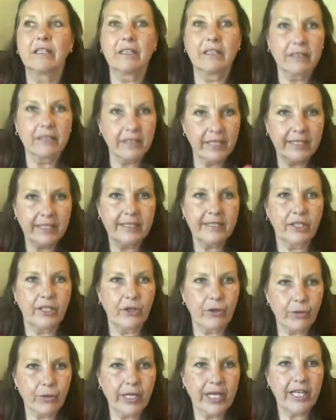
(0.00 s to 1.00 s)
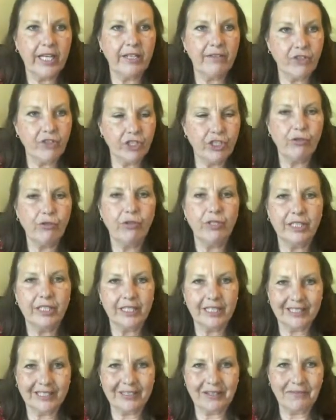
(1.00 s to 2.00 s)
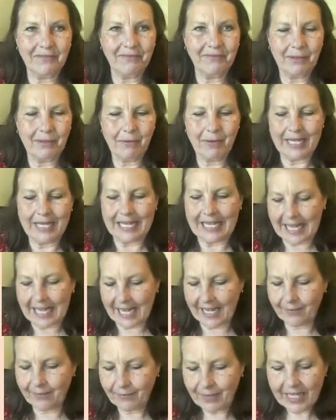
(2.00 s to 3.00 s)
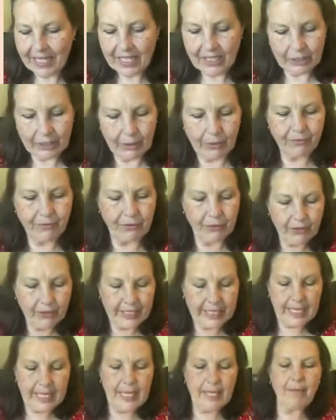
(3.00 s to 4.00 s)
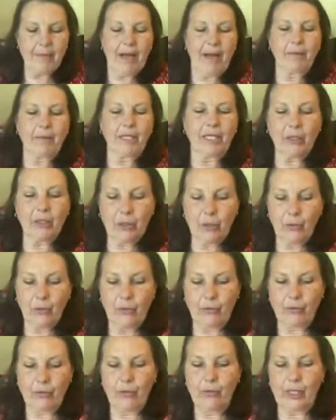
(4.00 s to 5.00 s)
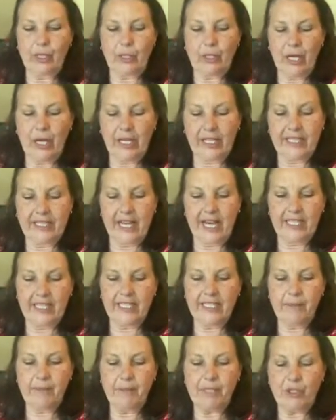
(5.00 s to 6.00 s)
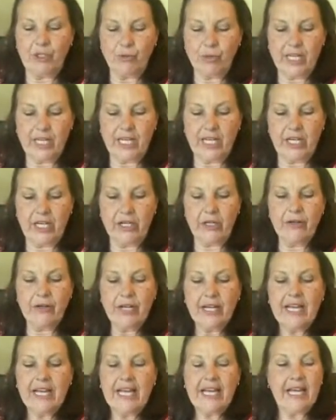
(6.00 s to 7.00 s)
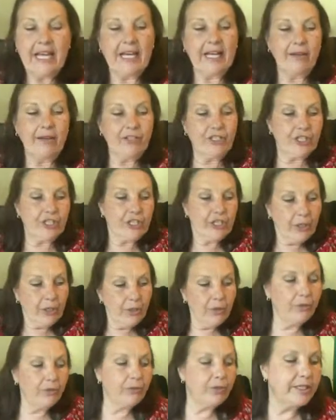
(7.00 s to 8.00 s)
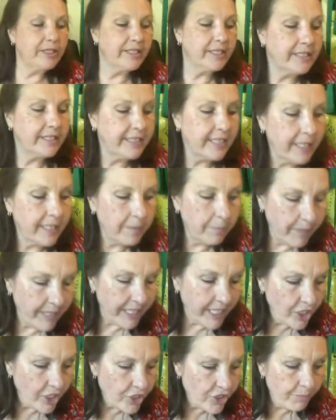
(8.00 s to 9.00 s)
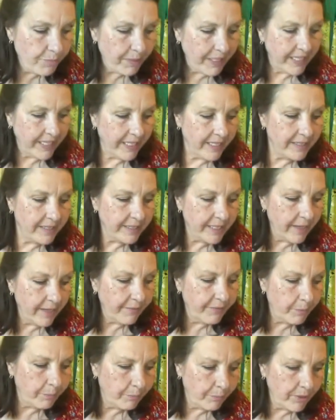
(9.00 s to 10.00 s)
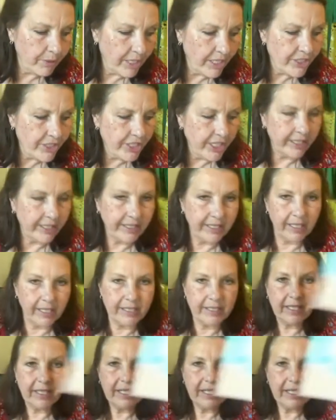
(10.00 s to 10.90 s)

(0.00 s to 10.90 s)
let the creative juices start flowing again. So if you're game, I'm going to go through a guided imagery here. And I chose the sunny beach because of the project that